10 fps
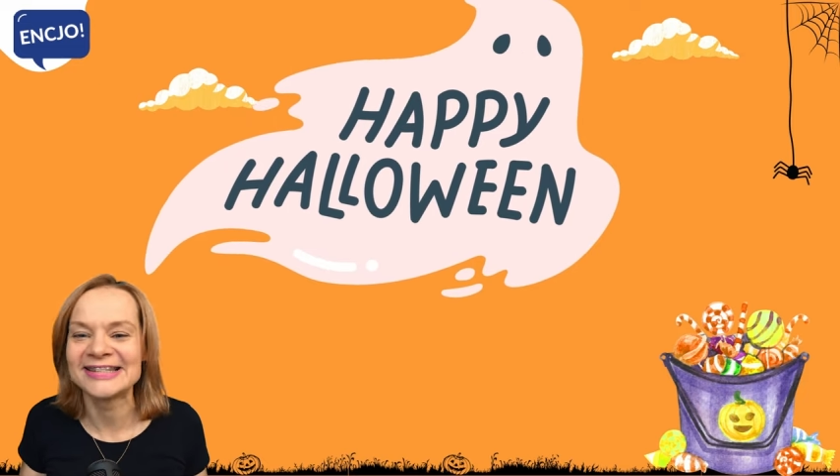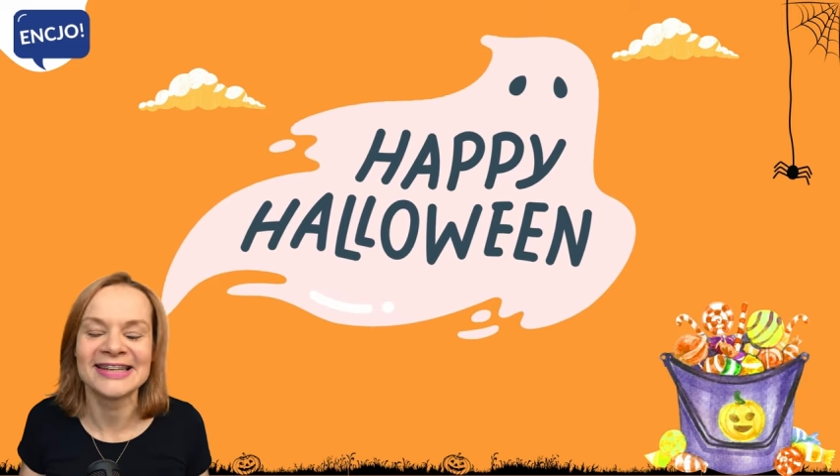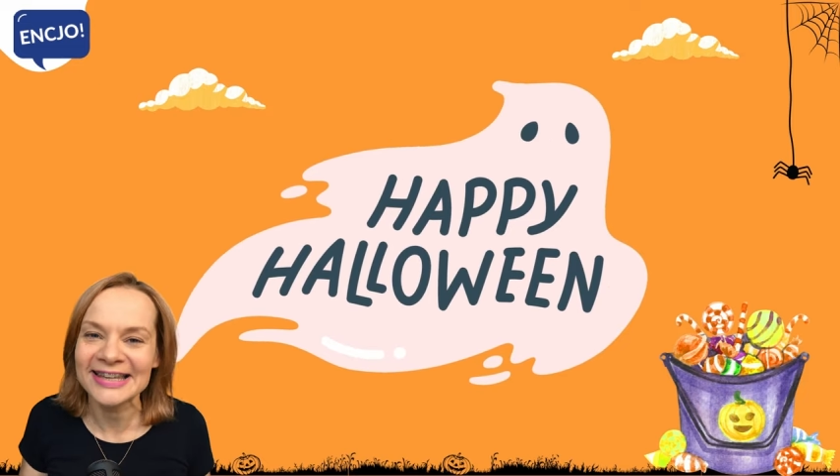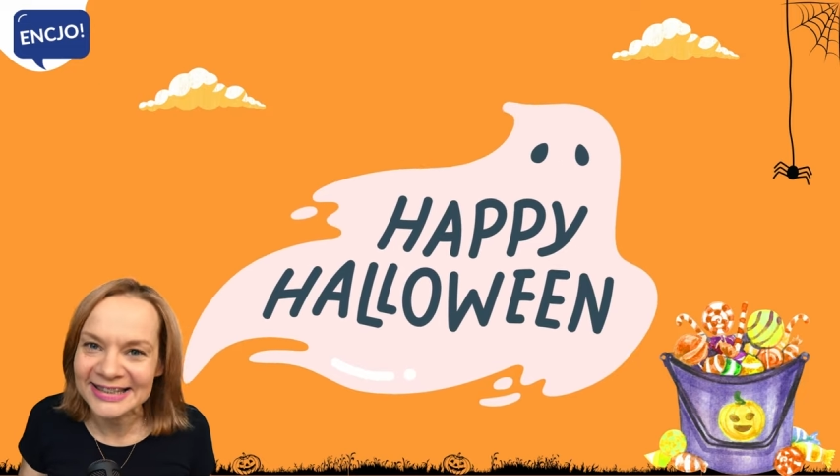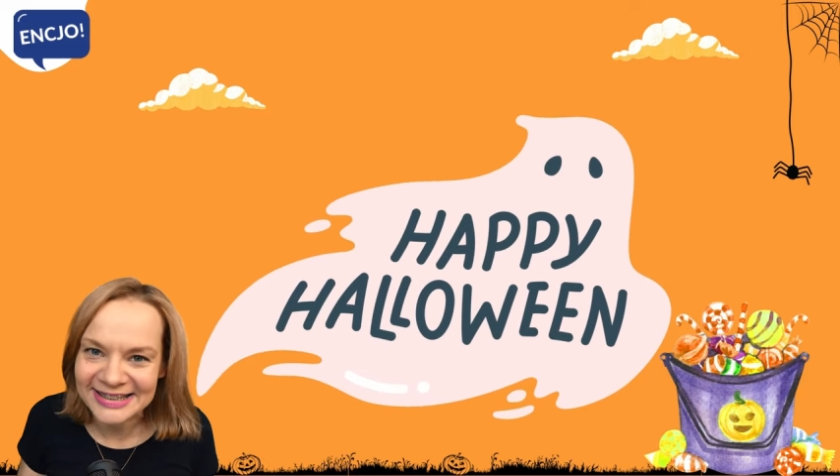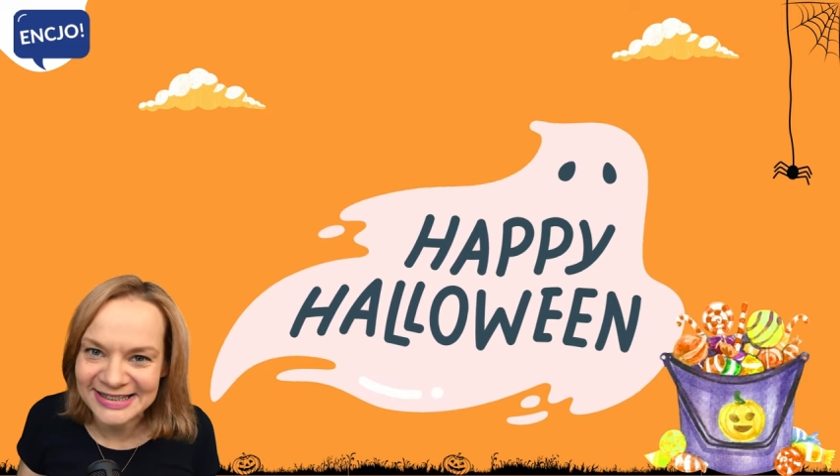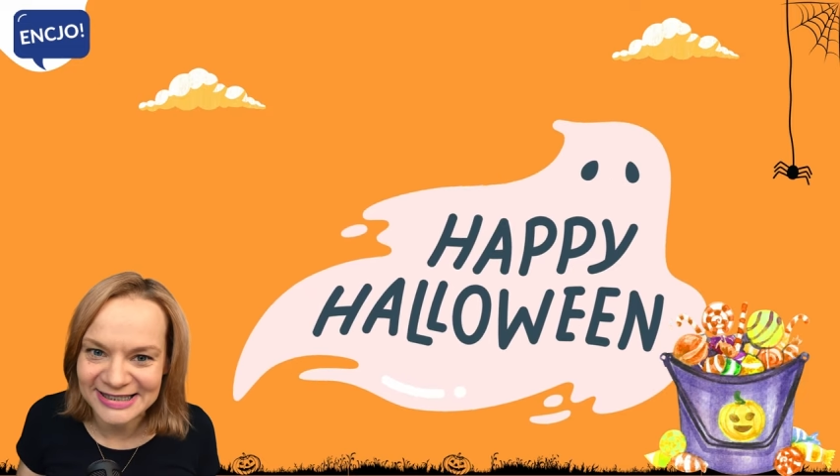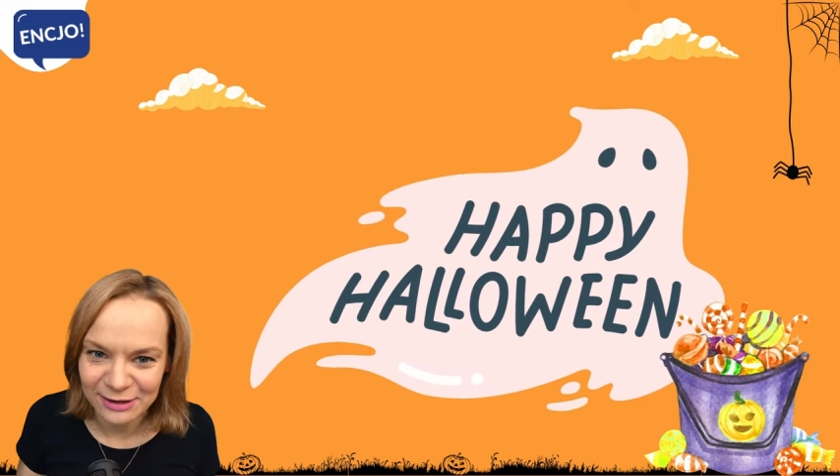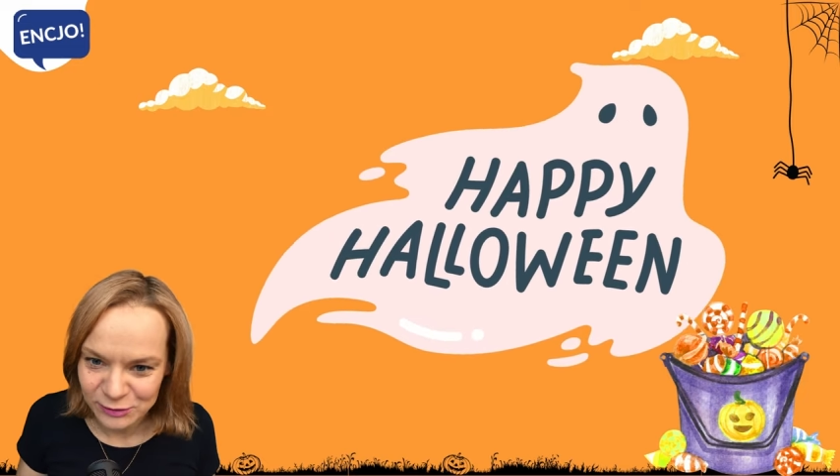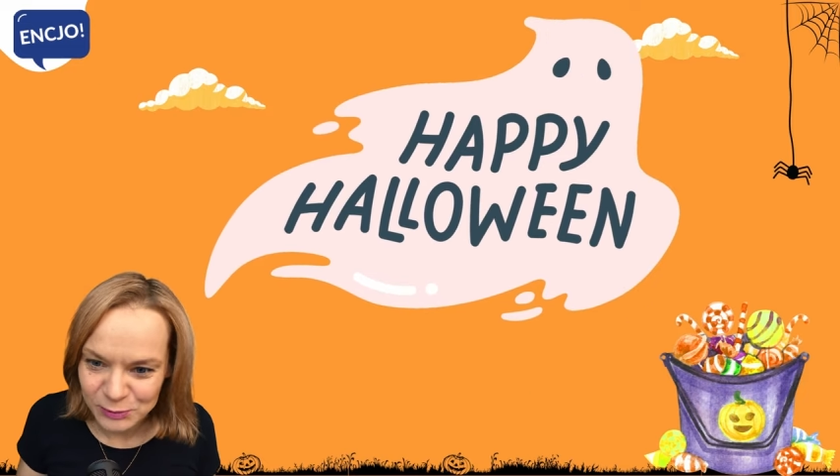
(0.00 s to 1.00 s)
Dzięki Ci
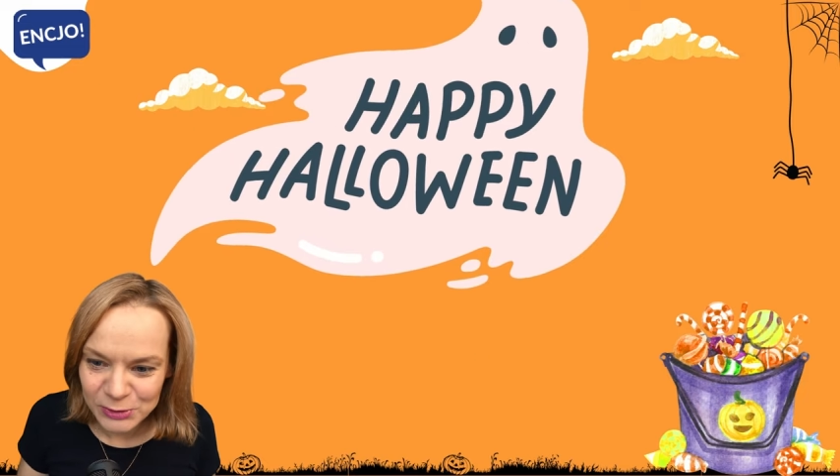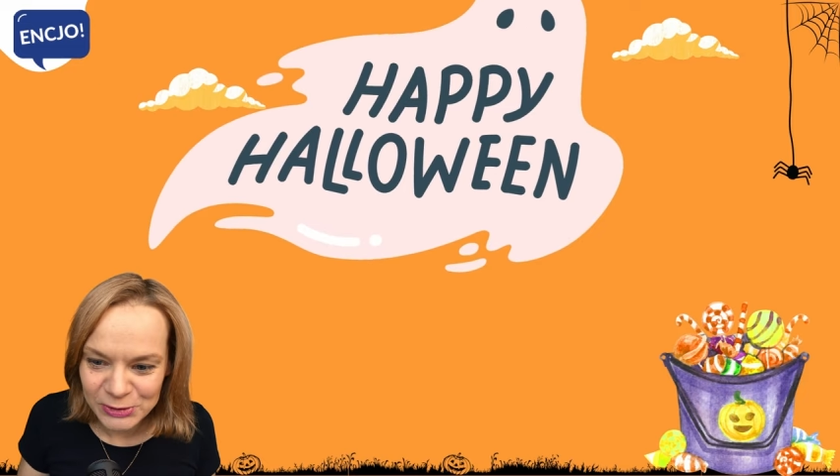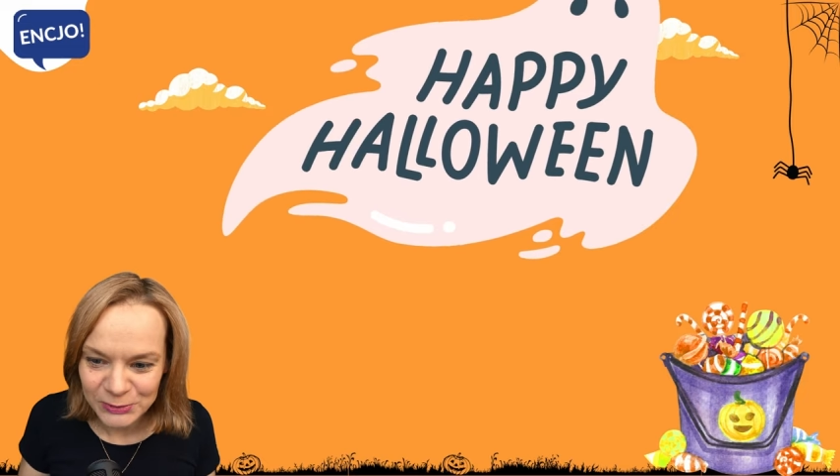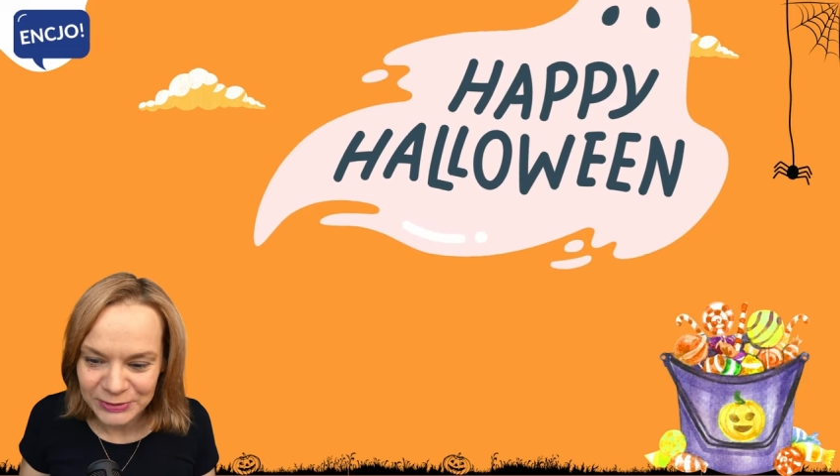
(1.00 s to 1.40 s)
za wspólną